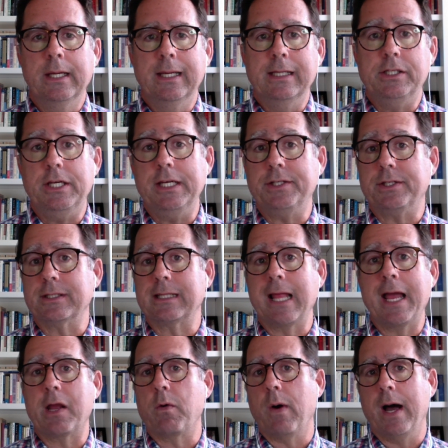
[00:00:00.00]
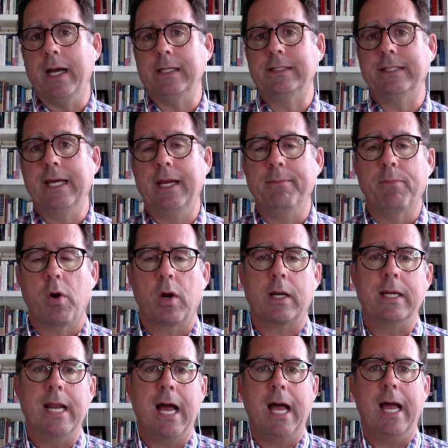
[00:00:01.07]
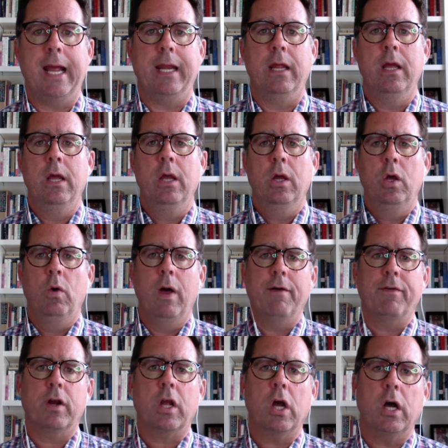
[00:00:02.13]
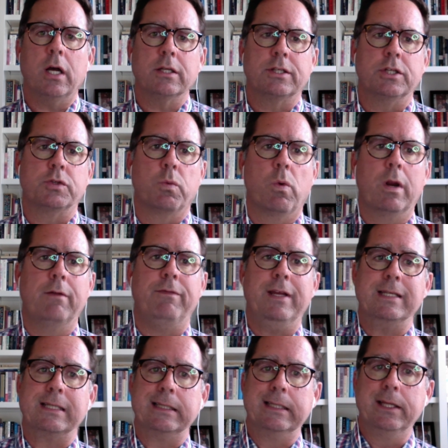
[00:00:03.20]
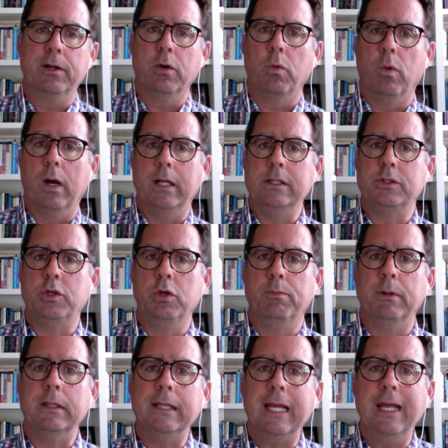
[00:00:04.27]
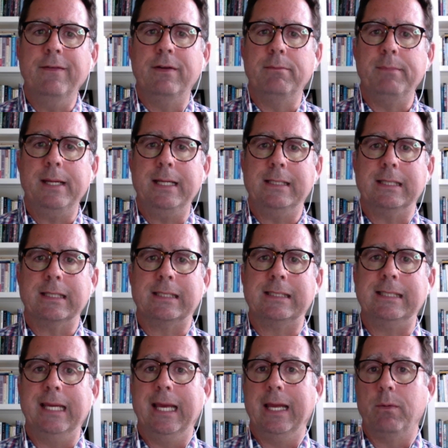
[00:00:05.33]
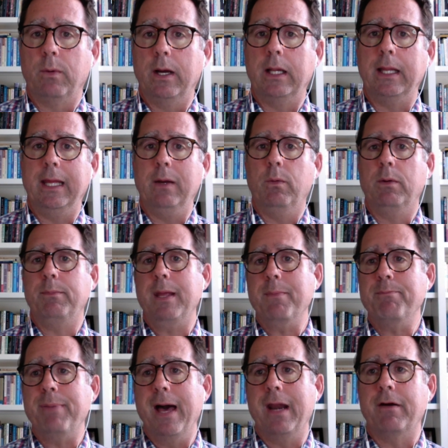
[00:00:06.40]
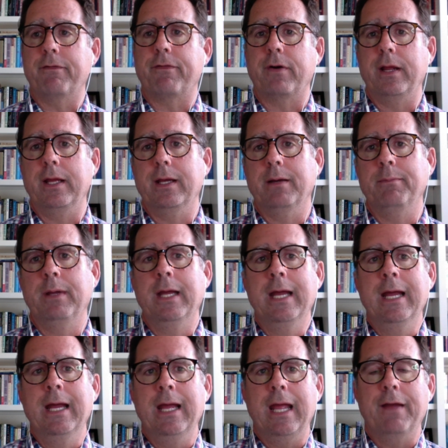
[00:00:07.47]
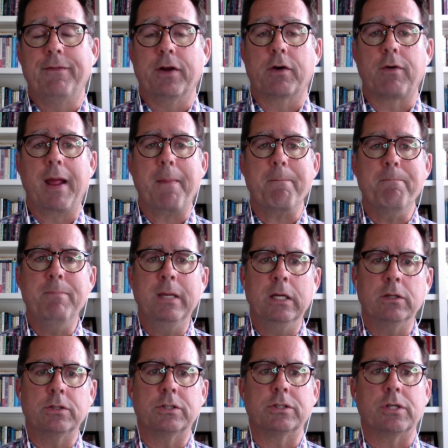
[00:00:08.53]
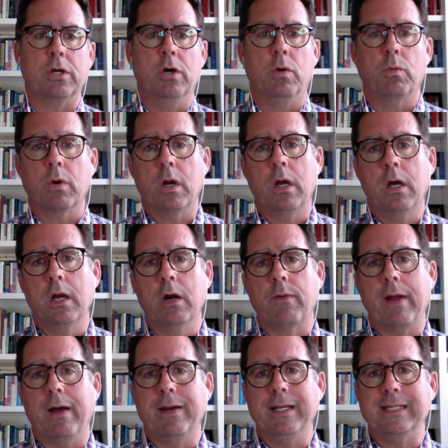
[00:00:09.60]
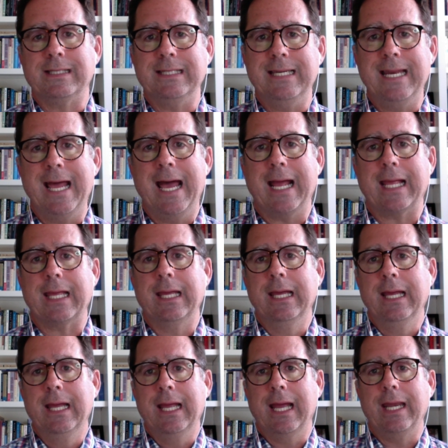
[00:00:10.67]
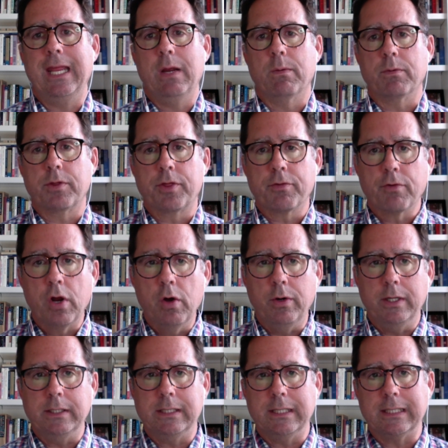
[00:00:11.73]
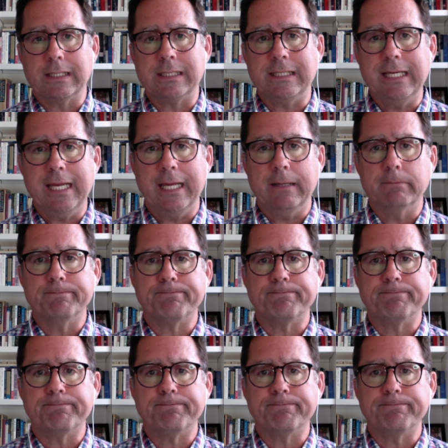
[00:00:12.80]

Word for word: Jesus likewise said in Mark 9, Whoever causes one of these little ones who believe in me to sin, well, it would be better for him if a great millstone were hung around his neck and he were thrown into the sea.